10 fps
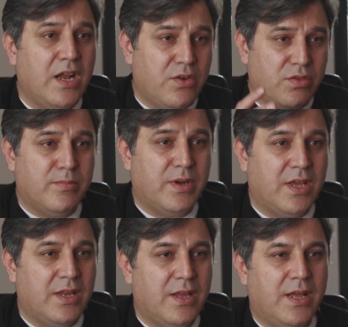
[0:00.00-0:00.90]
and to the
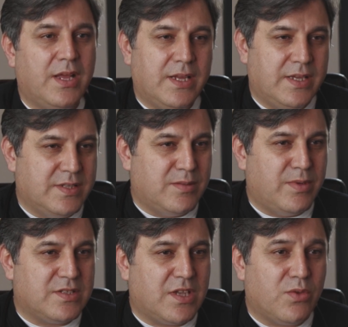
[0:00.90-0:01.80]
brain is the
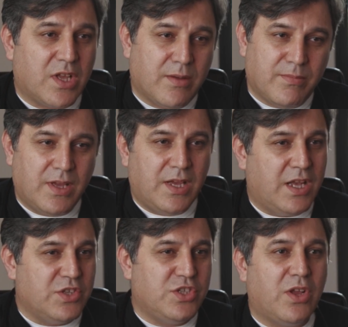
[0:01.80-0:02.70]
best outcome,
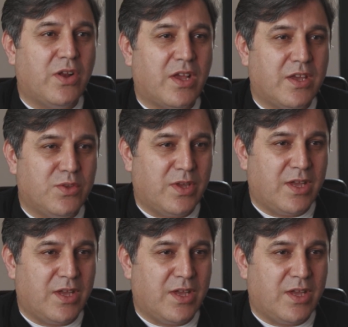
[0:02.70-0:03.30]
and she was lucky to